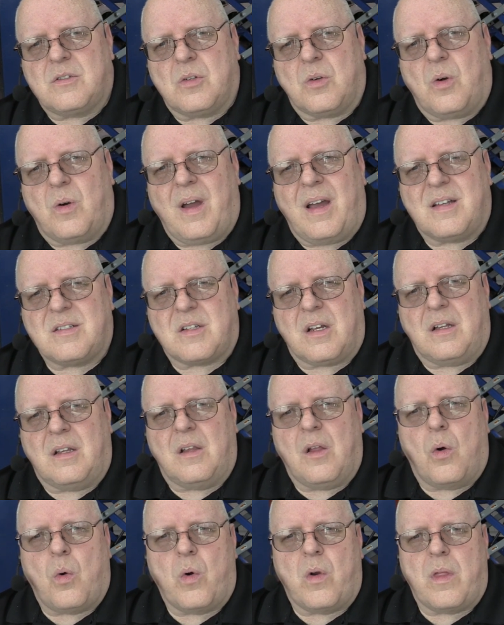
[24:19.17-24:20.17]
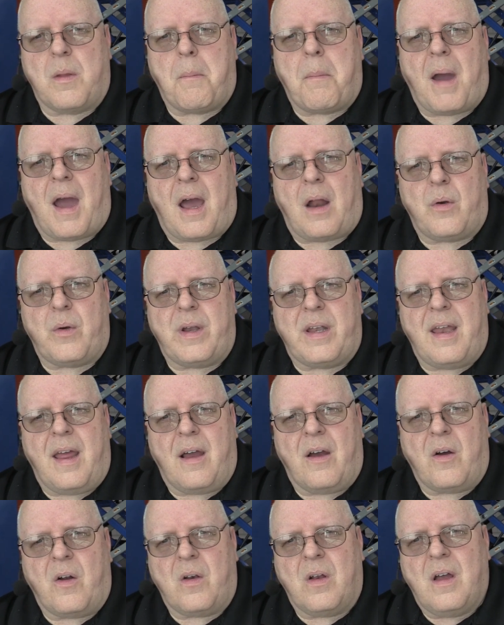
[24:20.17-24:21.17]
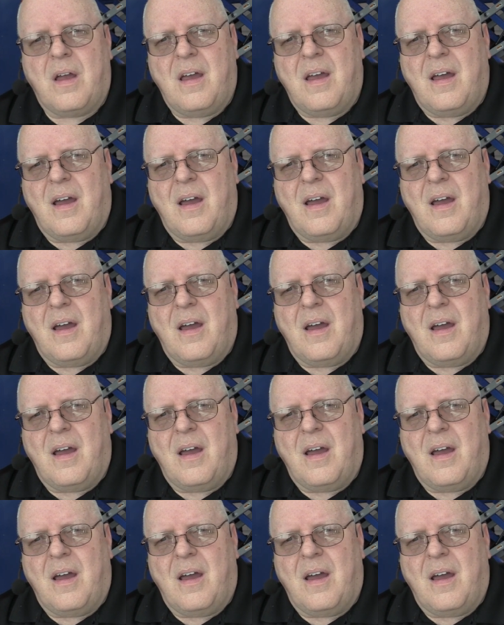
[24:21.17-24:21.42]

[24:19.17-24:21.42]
So as I lower the battery down,